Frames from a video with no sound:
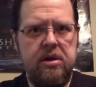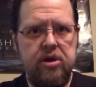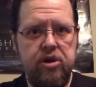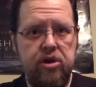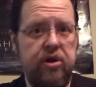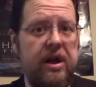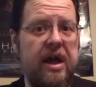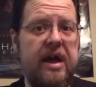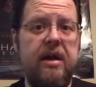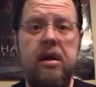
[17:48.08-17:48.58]

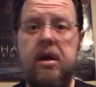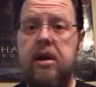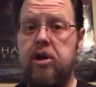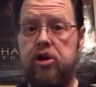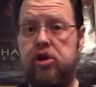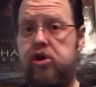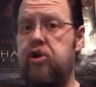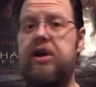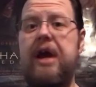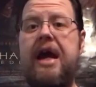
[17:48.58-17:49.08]

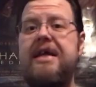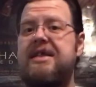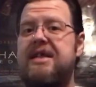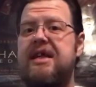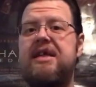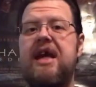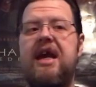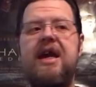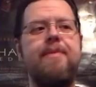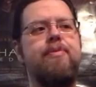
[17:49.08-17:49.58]
Could I
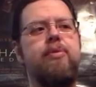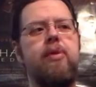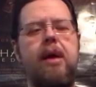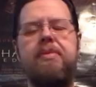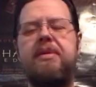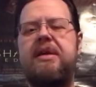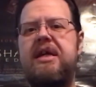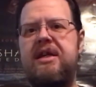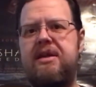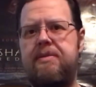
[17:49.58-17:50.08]
today
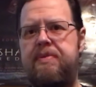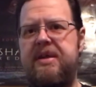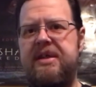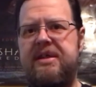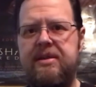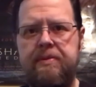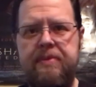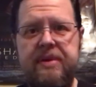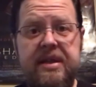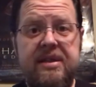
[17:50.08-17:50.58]
probably eat a
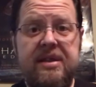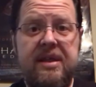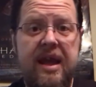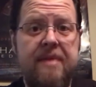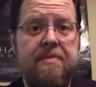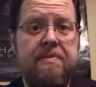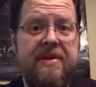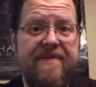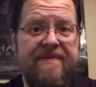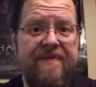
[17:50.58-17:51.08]
piece of pizza
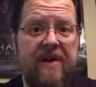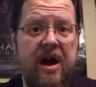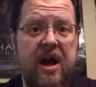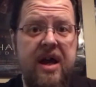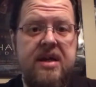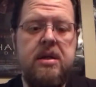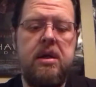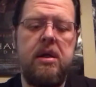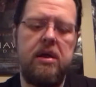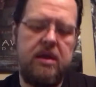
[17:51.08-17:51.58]
and be
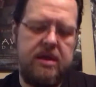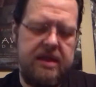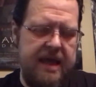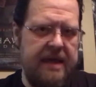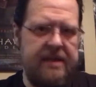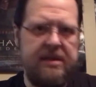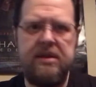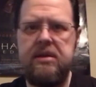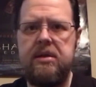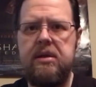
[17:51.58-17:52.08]
fine?
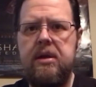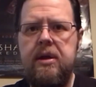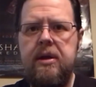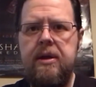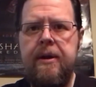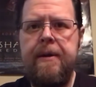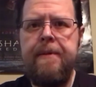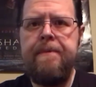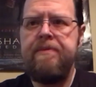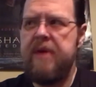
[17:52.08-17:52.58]
Yes.
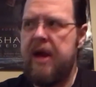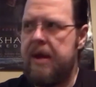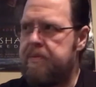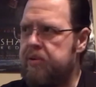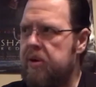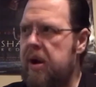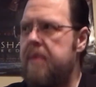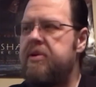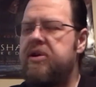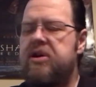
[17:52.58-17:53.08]
I
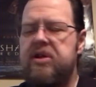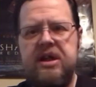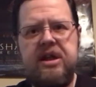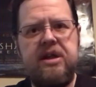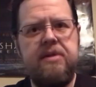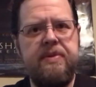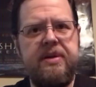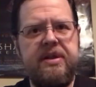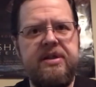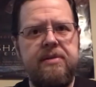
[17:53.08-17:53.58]
probably could eat
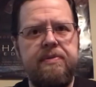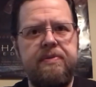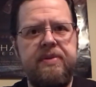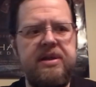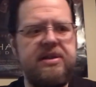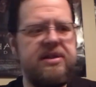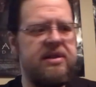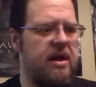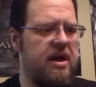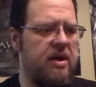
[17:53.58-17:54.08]
a piece of
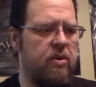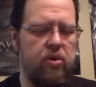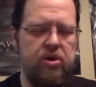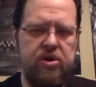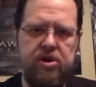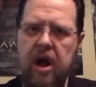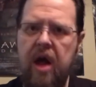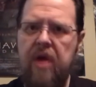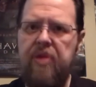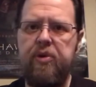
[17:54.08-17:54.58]
pizza. It
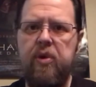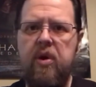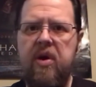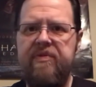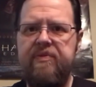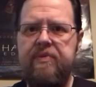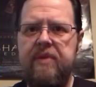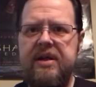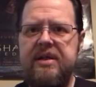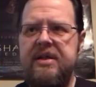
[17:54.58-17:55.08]
would not throw
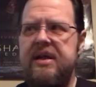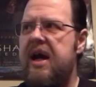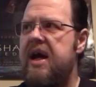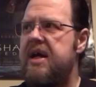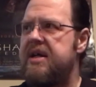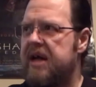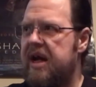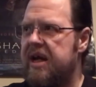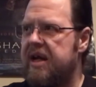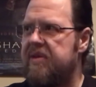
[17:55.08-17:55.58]
off my
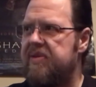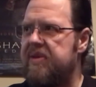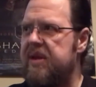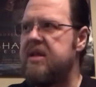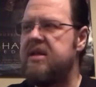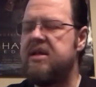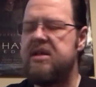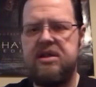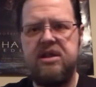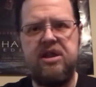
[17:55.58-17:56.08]
diet. I could
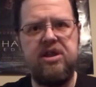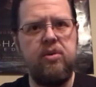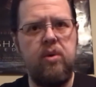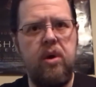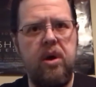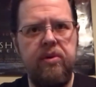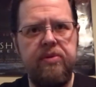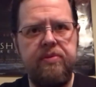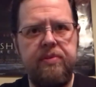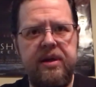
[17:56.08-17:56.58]
then continue
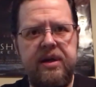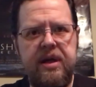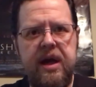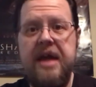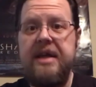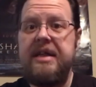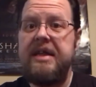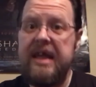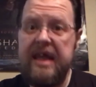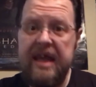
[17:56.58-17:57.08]
on with my
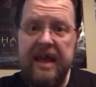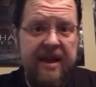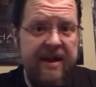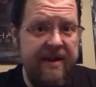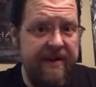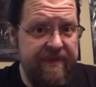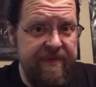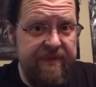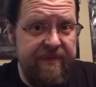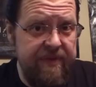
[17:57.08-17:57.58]
diet
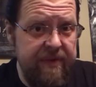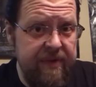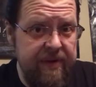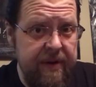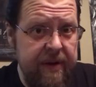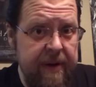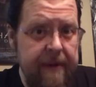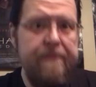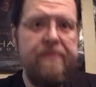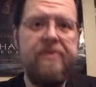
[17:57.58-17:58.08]
if
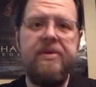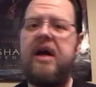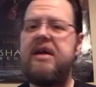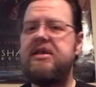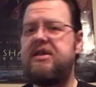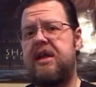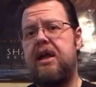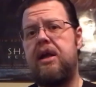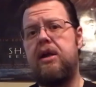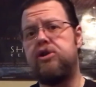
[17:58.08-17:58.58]
I
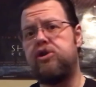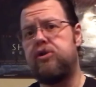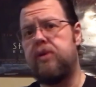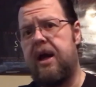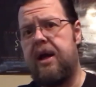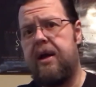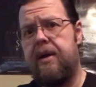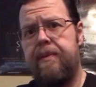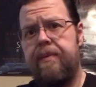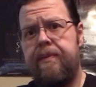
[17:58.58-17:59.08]
stay on
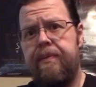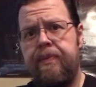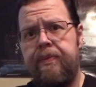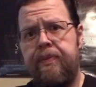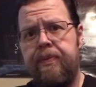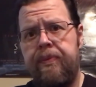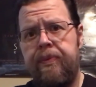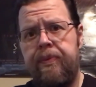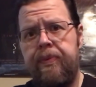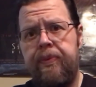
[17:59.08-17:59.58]
track.
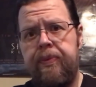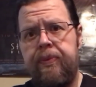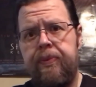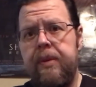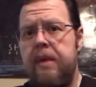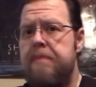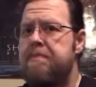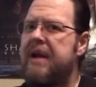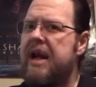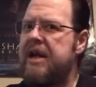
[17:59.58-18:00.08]

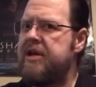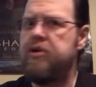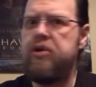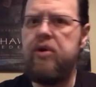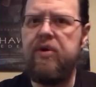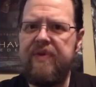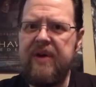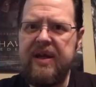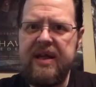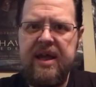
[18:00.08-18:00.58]
But I don't
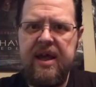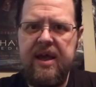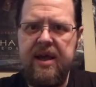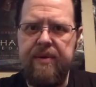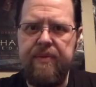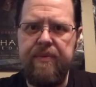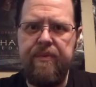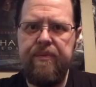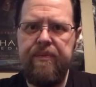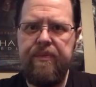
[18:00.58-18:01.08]
I can.
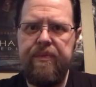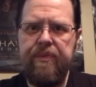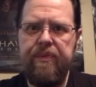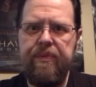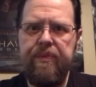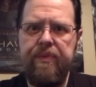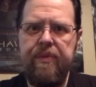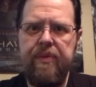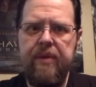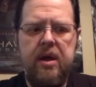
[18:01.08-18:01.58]

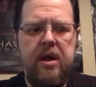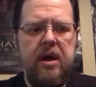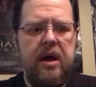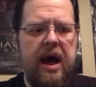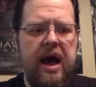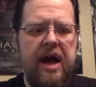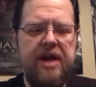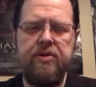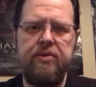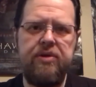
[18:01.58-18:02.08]

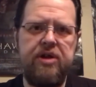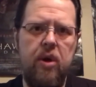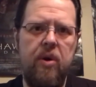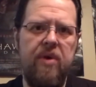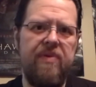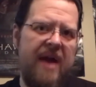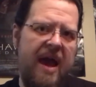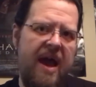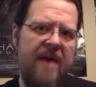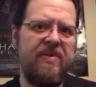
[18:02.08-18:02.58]
I don't know
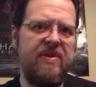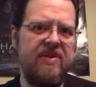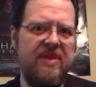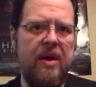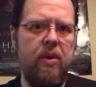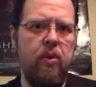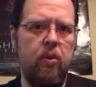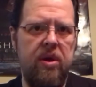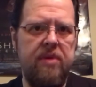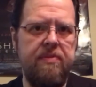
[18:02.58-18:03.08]
if having
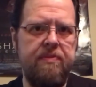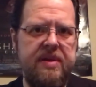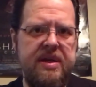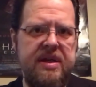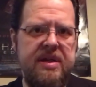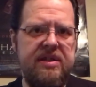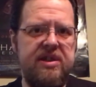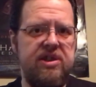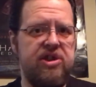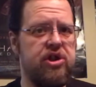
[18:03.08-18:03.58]
that one
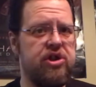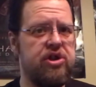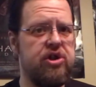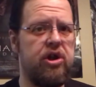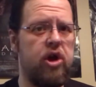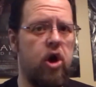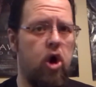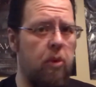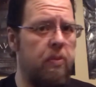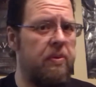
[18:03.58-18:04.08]
piece is just
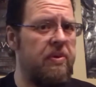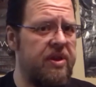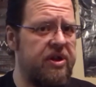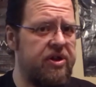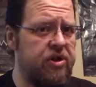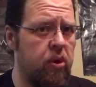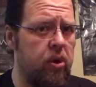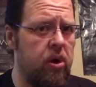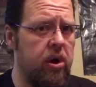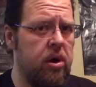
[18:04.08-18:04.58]
going to open the
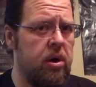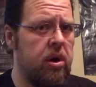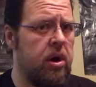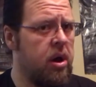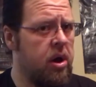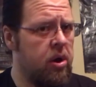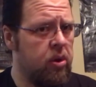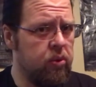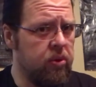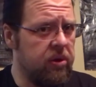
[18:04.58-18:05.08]
door,
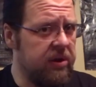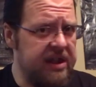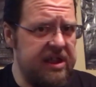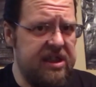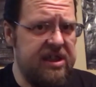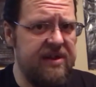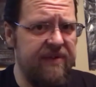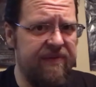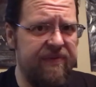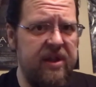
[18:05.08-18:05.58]

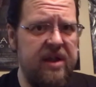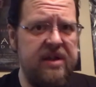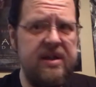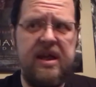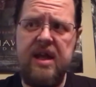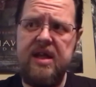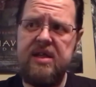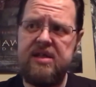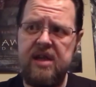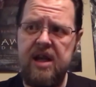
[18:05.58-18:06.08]
release the
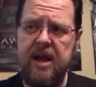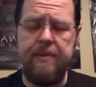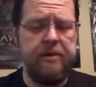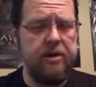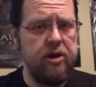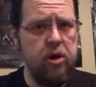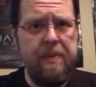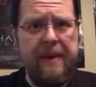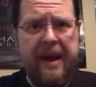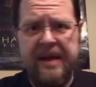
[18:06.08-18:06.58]
floodgates, I'm going
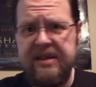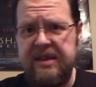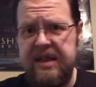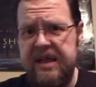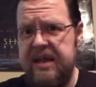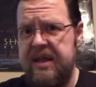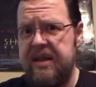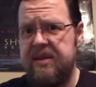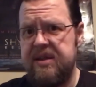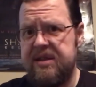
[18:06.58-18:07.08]
to go back to
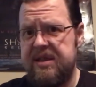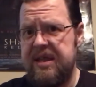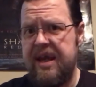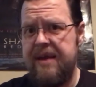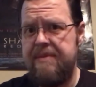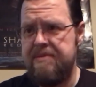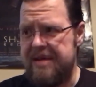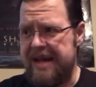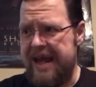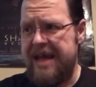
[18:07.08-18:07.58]
eating the
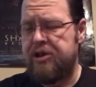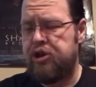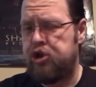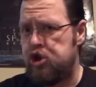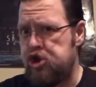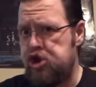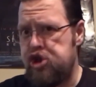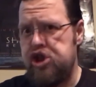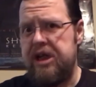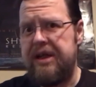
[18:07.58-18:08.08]
same nasty
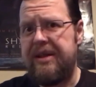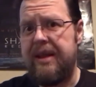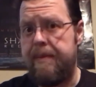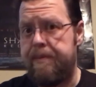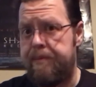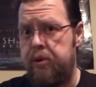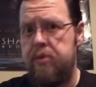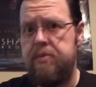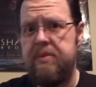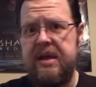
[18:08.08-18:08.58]
shit that
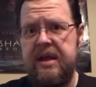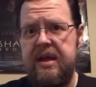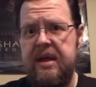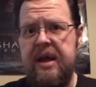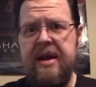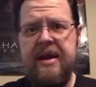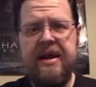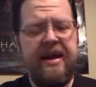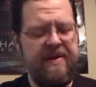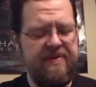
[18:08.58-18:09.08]
put me
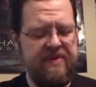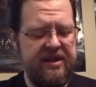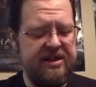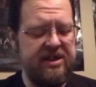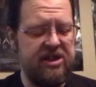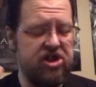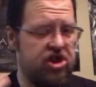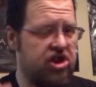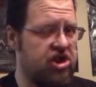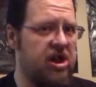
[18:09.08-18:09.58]
in the
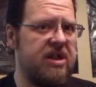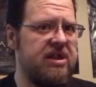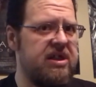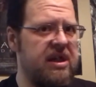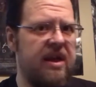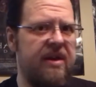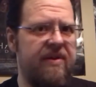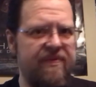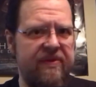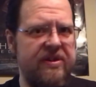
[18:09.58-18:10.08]

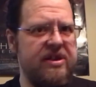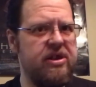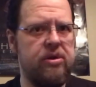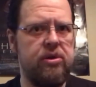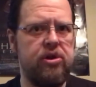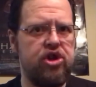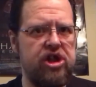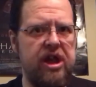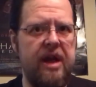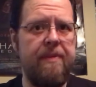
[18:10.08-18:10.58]
disgusting
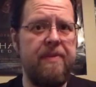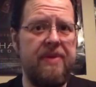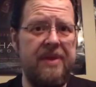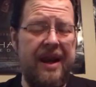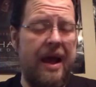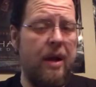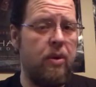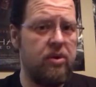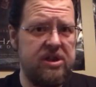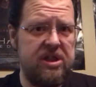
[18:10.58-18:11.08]
physical shape that
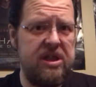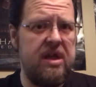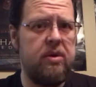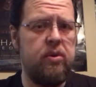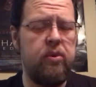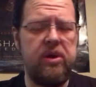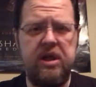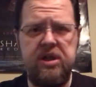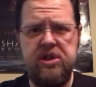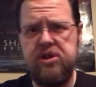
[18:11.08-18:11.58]
I was in
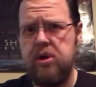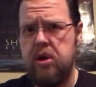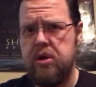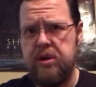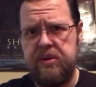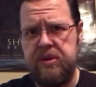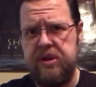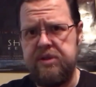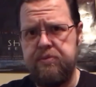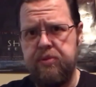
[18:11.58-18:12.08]
when I
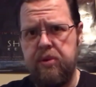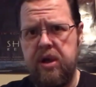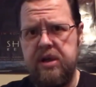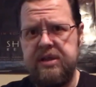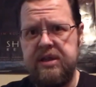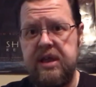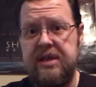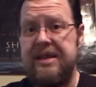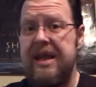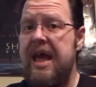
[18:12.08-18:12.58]
started this
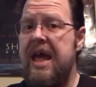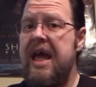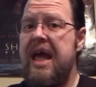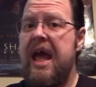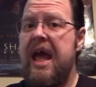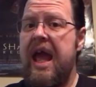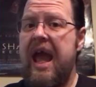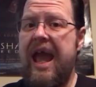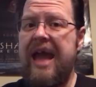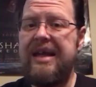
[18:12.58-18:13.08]
process.
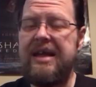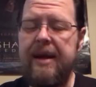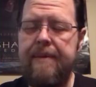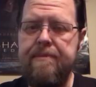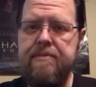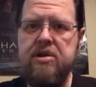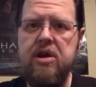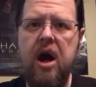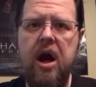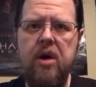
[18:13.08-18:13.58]
And
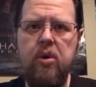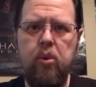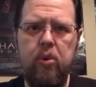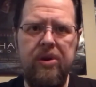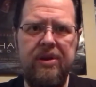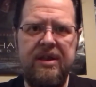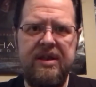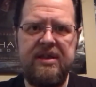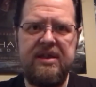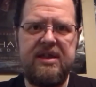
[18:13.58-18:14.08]
I'm not
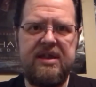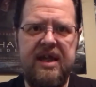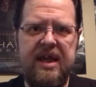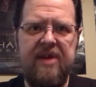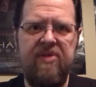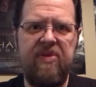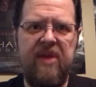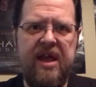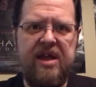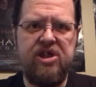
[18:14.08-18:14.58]
willing to
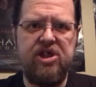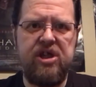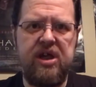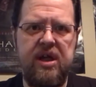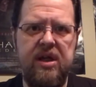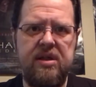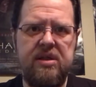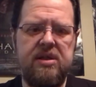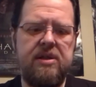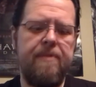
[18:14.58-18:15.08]
take that
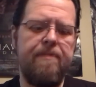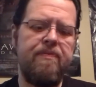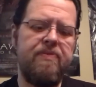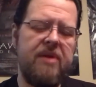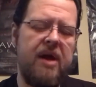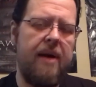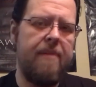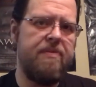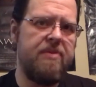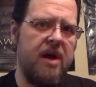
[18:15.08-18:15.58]
chance.
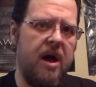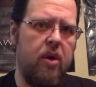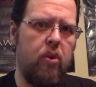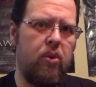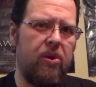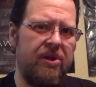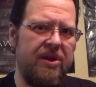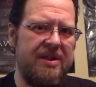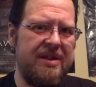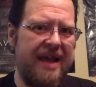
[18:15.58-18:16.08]
I'm not
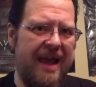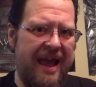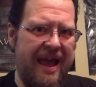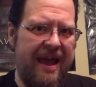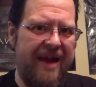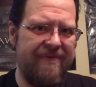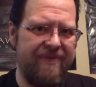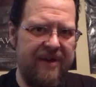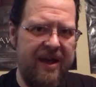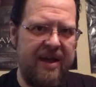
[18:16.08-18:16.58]
willing to
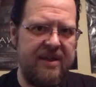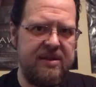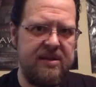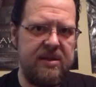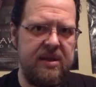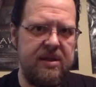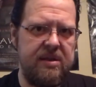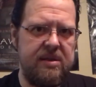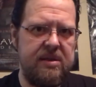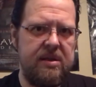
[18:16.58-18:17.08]
half-ass
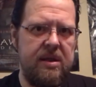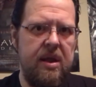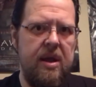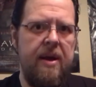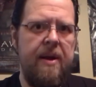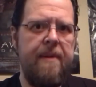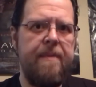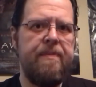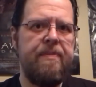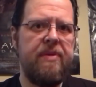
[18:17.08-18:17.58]
this.
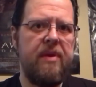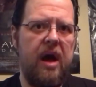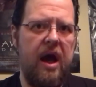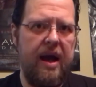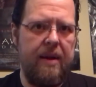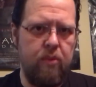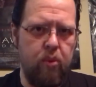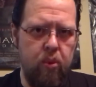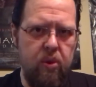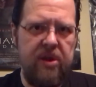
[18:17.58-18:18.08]

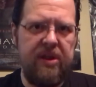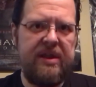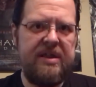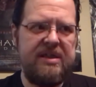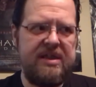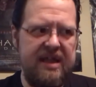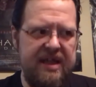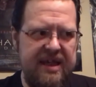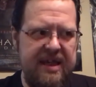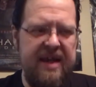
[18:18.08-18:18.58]
I'm willing
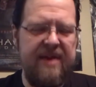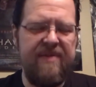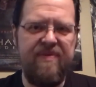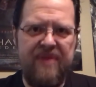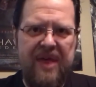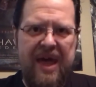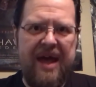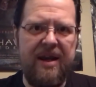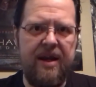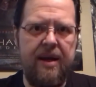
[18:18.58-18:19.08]
to give
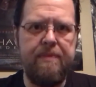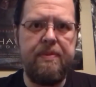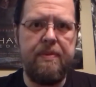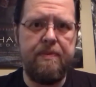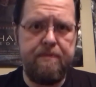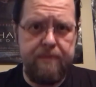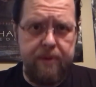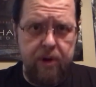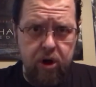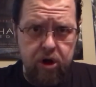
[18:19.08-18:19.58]
that up
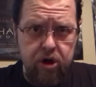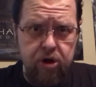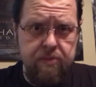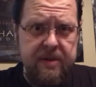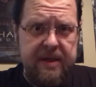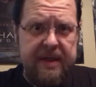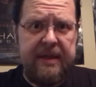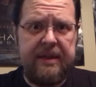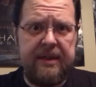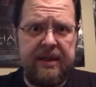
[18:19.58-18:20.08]

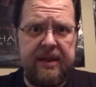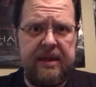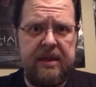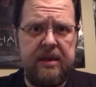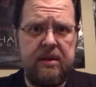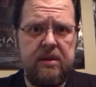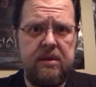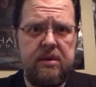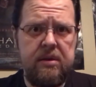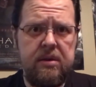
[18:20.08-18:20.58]
permanently
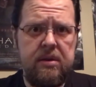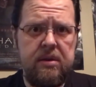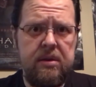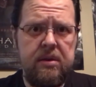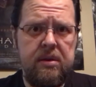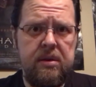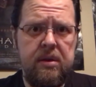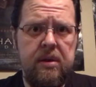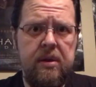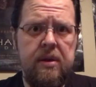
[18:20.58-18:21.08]

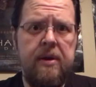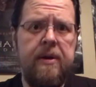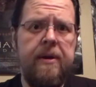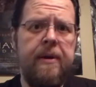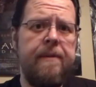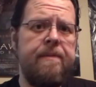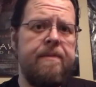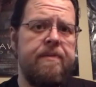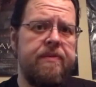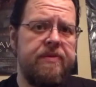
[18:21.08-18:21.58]

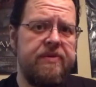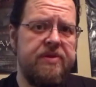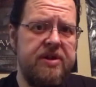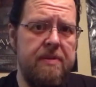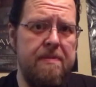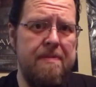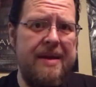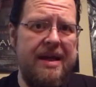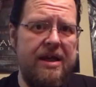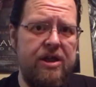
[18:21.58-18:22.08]
to
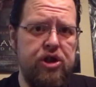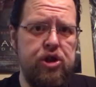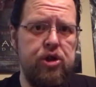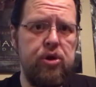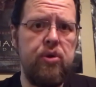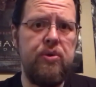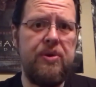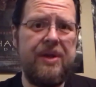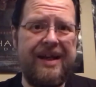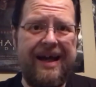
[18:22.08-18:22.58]
make
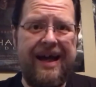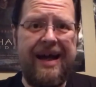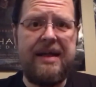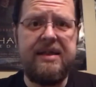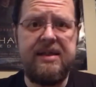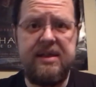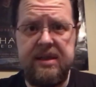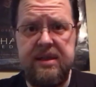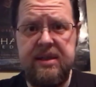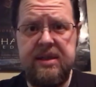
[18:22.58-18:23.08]
sure that I
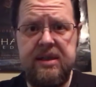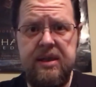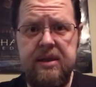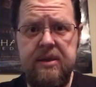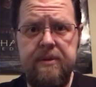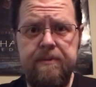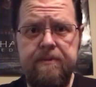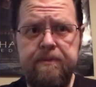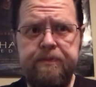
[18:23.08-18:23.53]
succeed.